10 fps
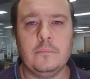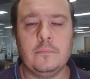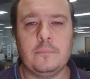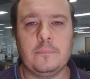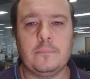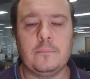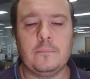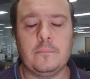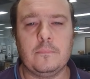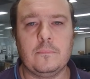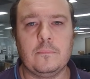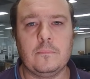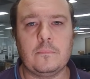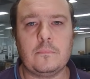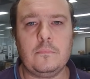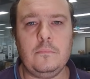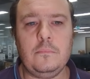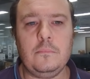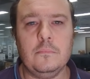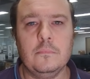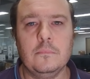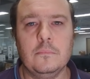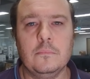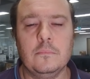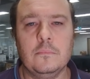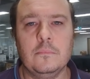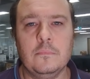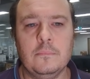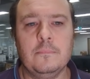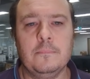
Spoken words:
The person shown says nothing.